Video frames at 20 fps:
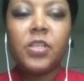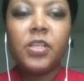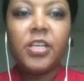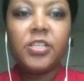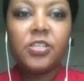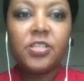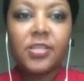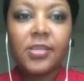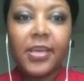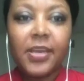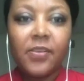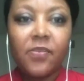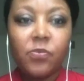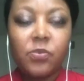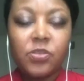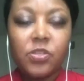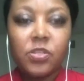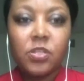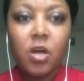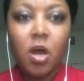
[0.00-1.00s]
legislative,
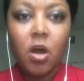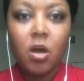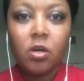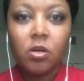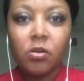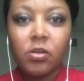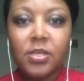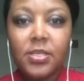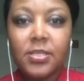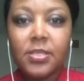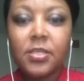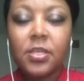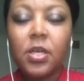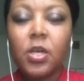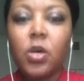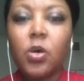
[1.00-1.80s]
which is Congress.